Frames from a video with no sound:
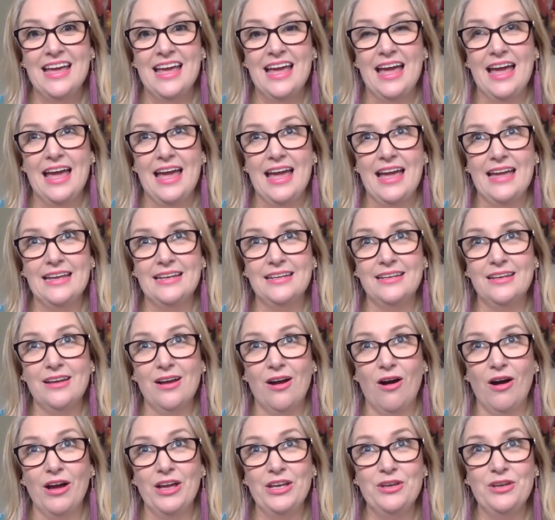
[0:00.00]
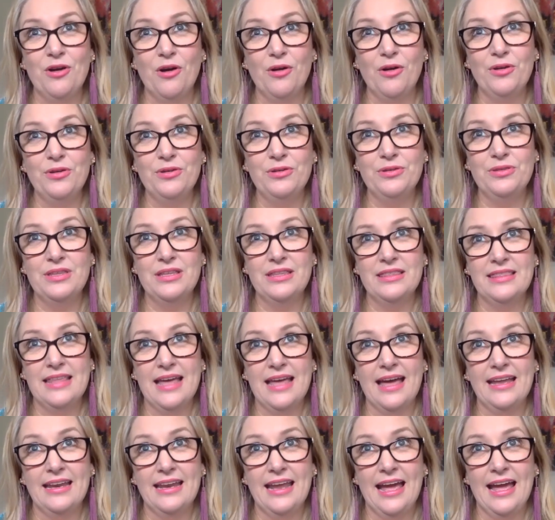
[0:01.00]
And I know that
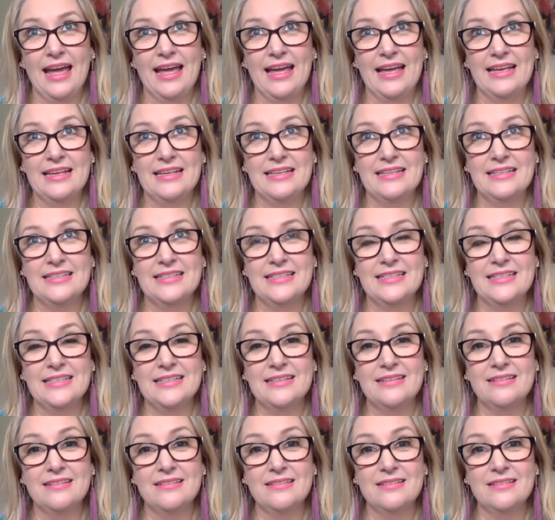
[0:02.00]
that has